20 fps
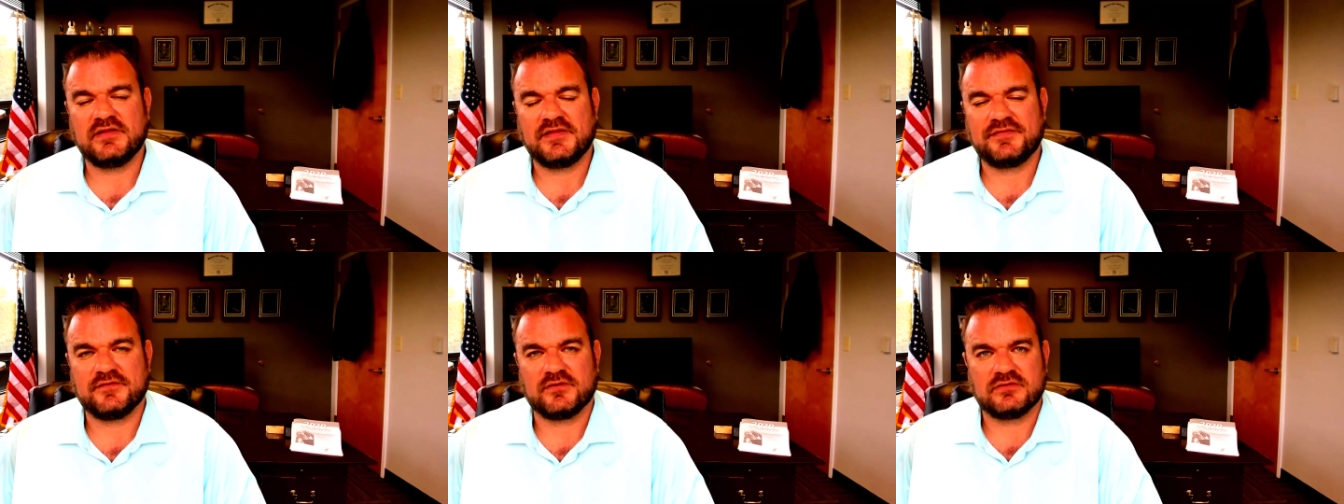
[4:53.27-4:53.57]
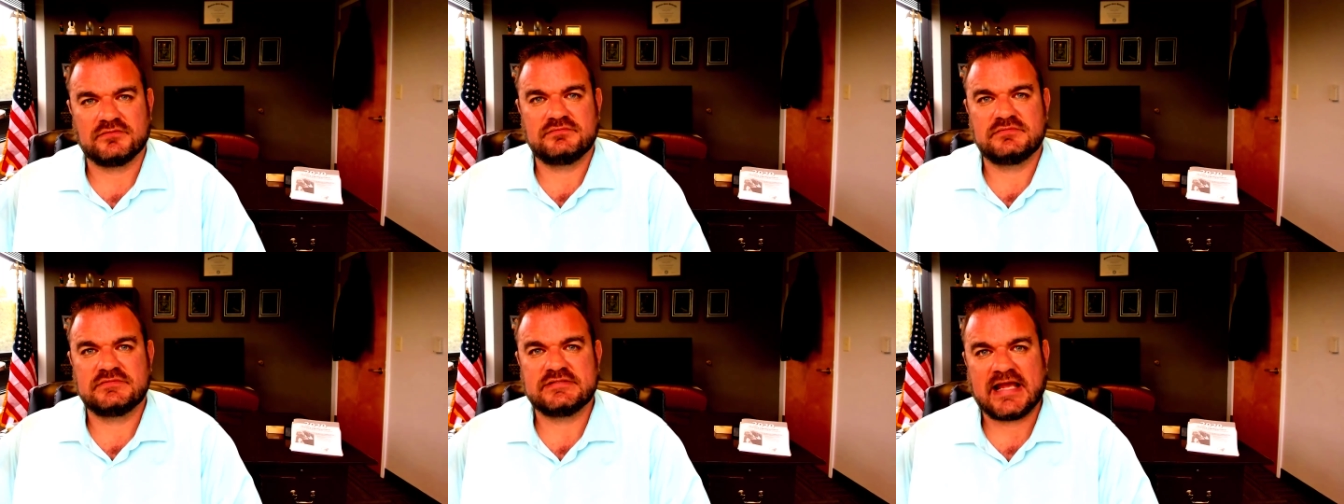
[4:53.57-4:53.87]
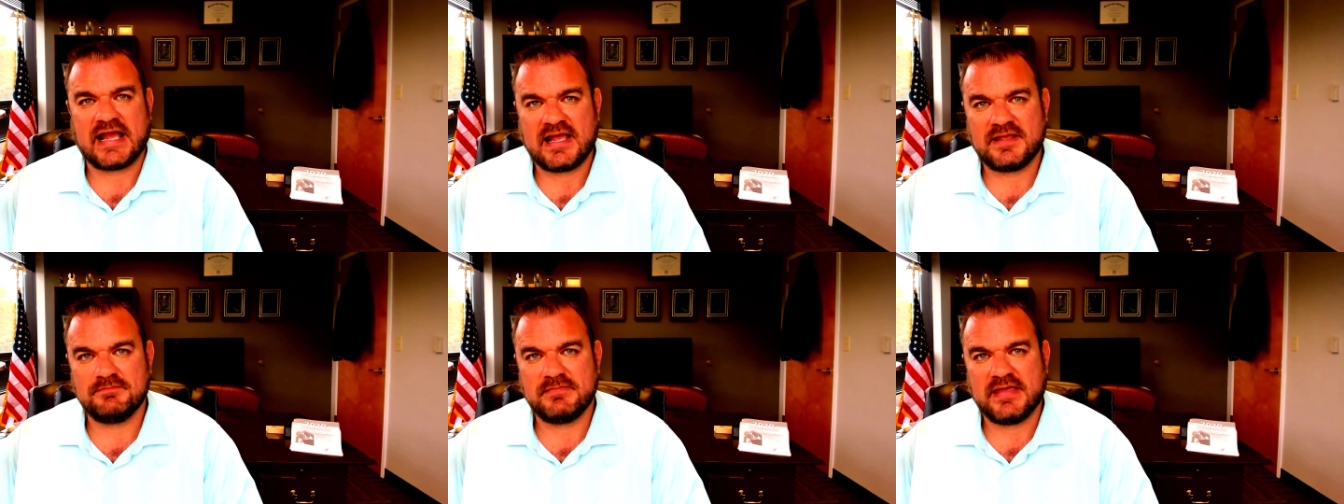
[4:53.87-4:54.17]
that their
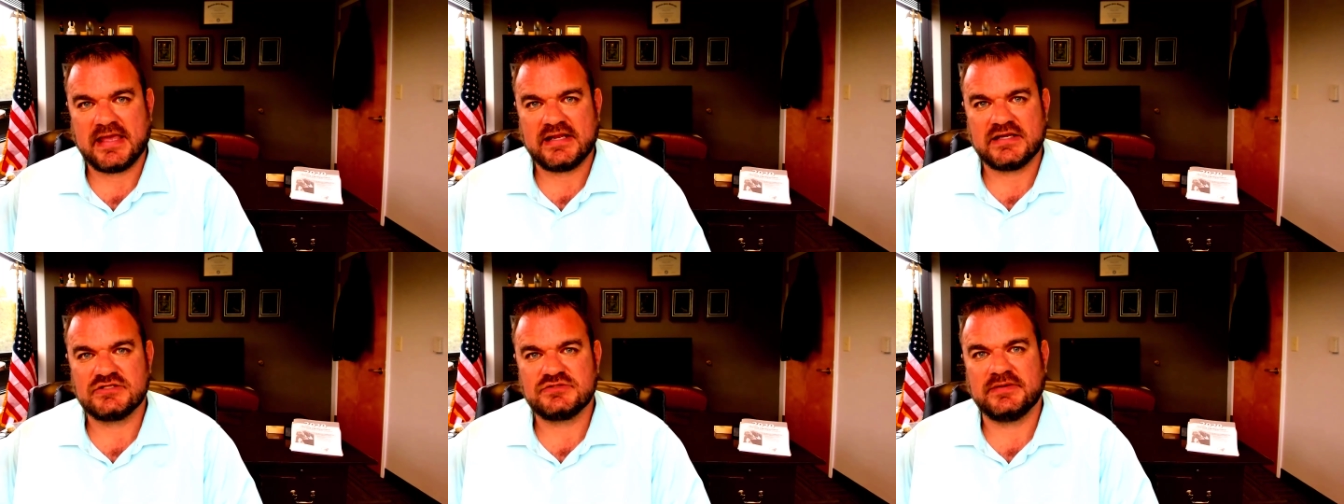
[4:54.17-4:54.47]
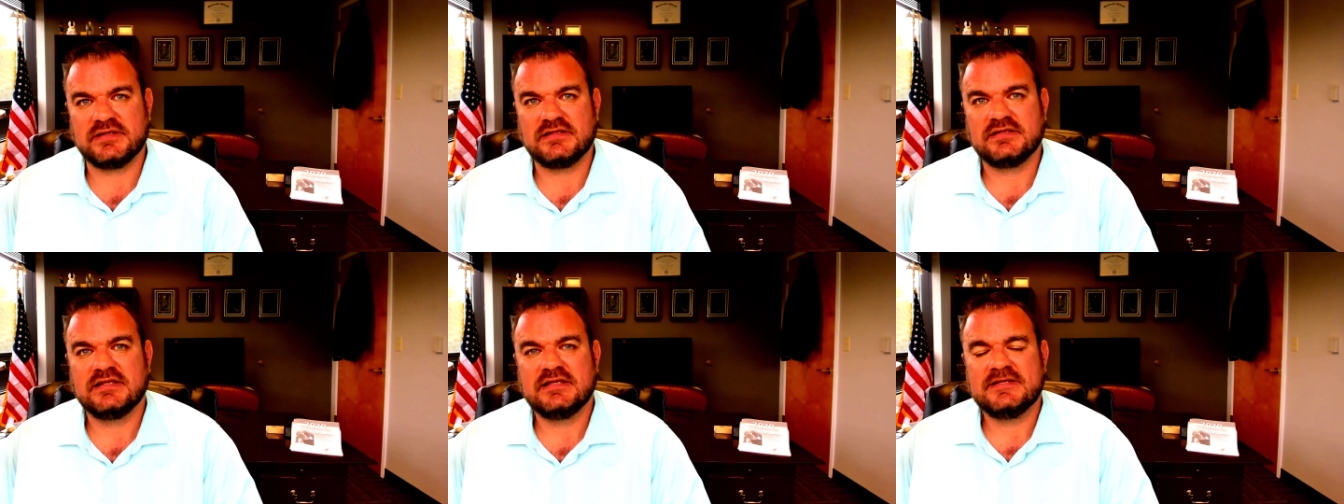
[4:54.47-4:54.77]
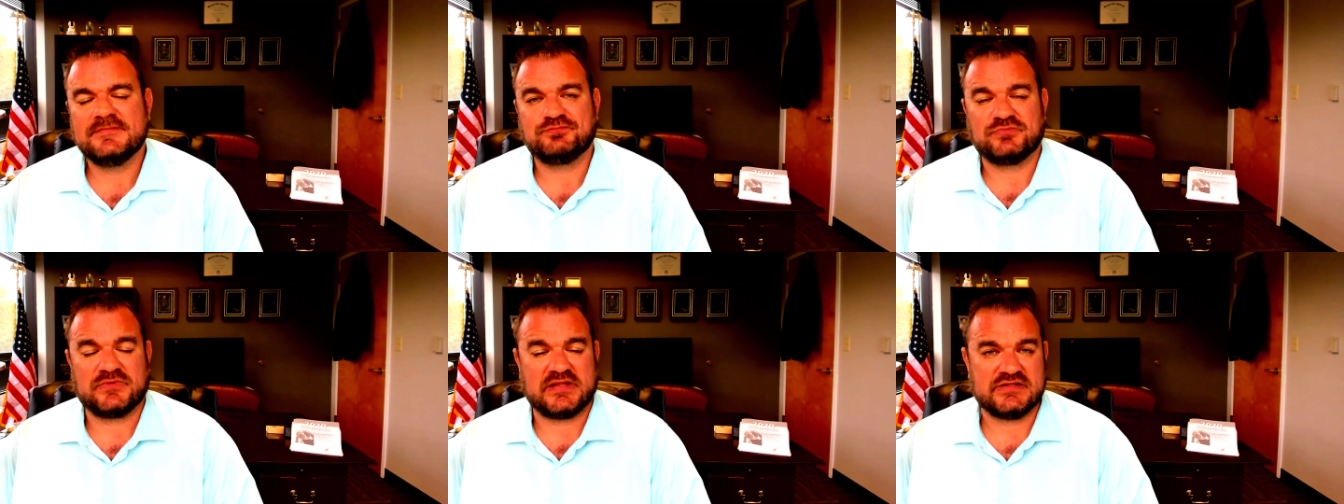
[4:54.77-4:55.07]
time management
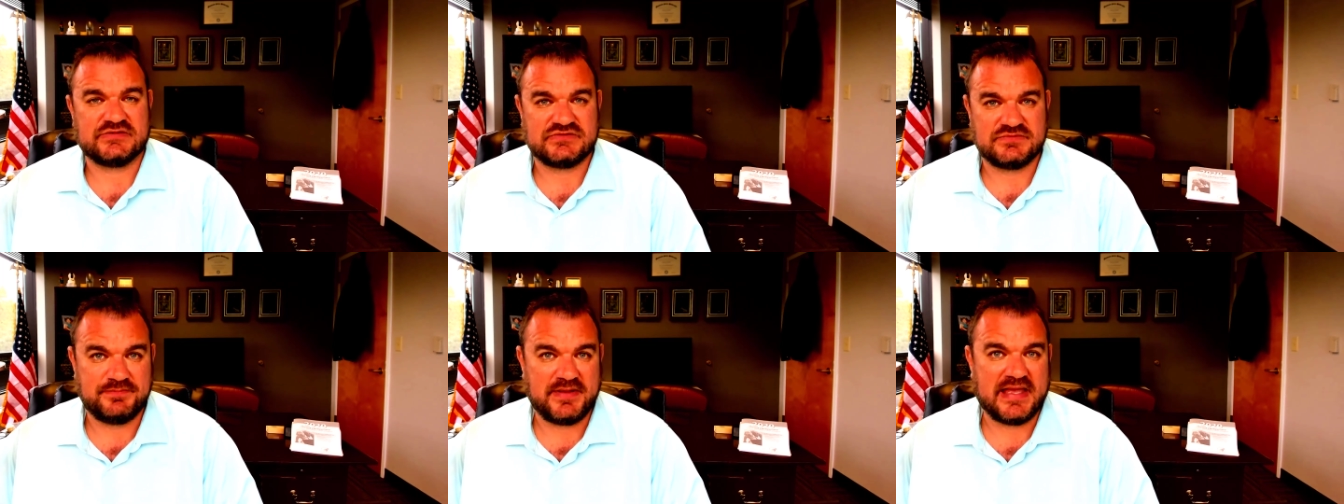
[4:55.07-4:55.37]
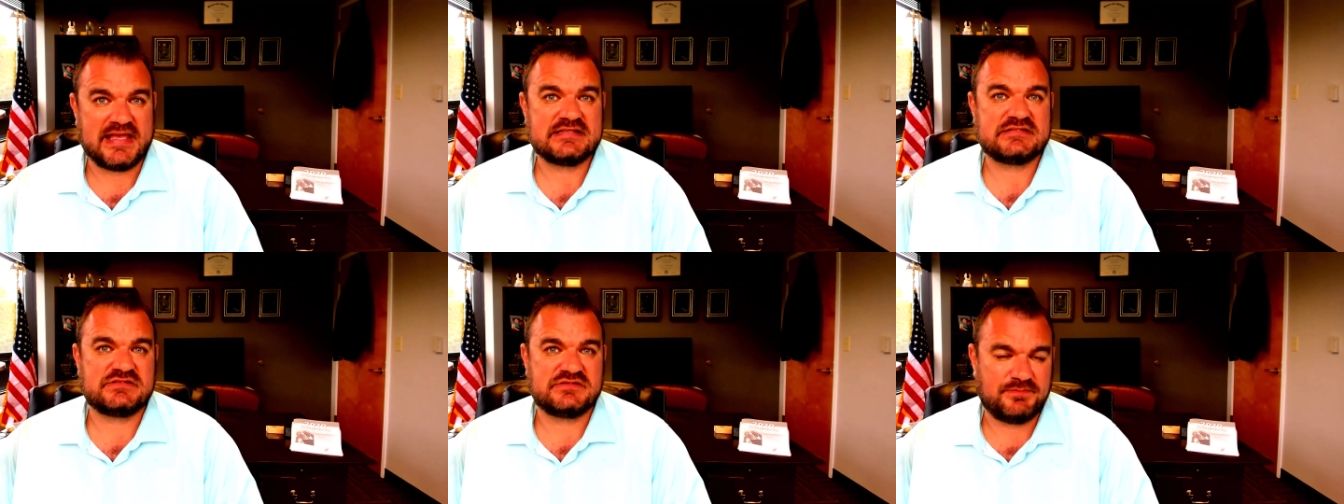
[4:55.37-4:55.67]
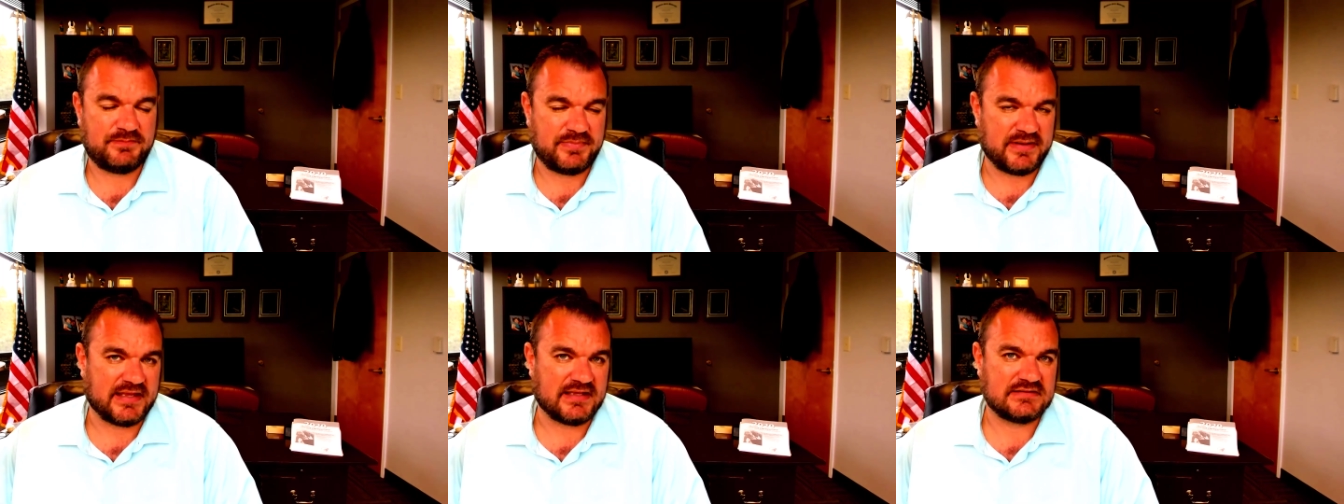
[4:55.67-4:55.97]
is best
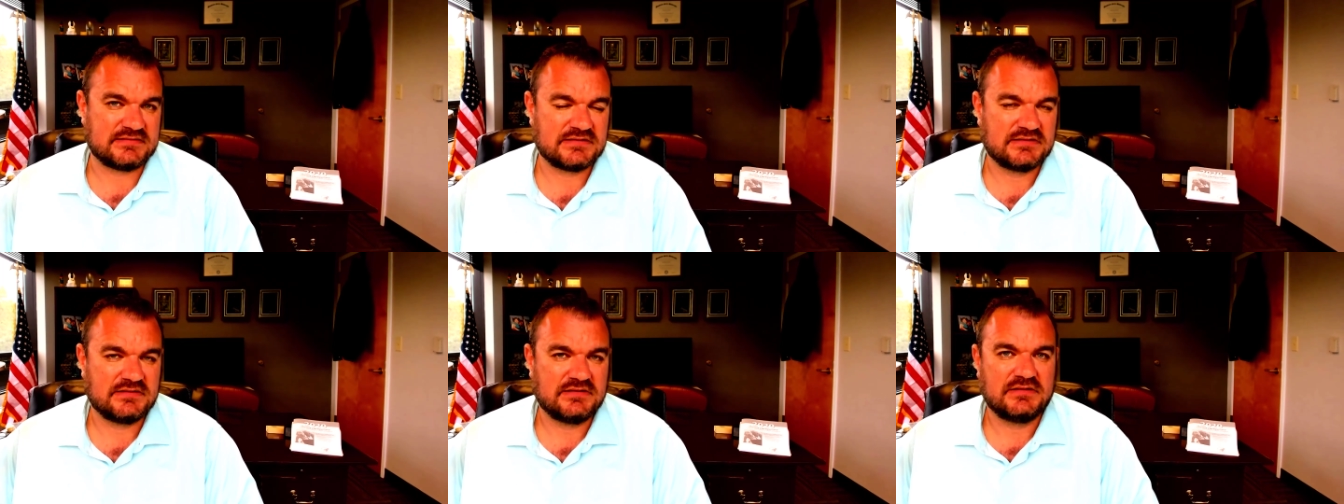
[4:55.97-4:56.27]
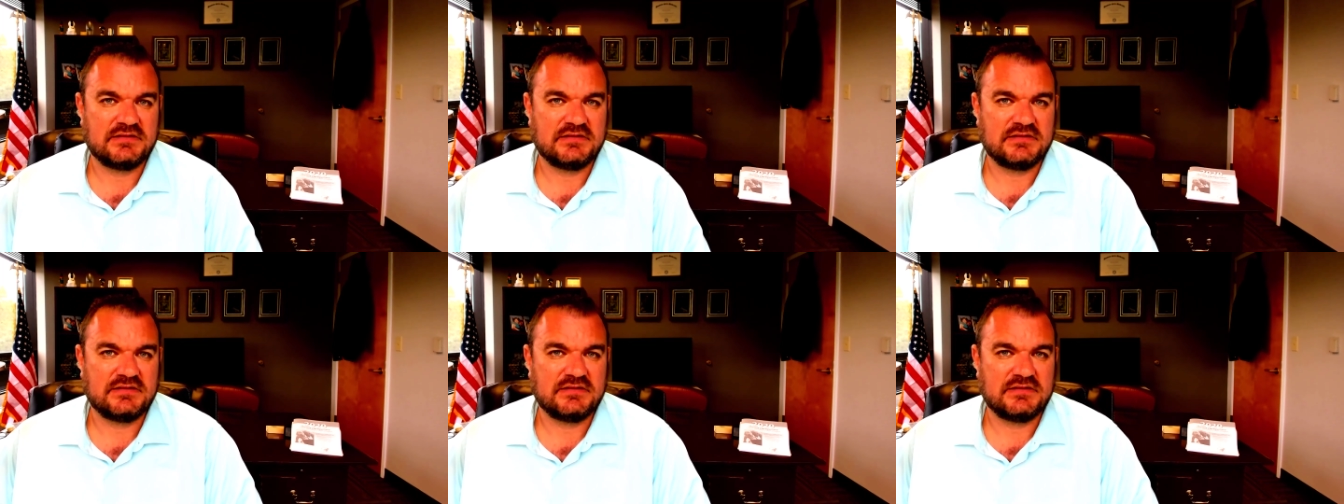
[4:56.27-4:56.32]
spent,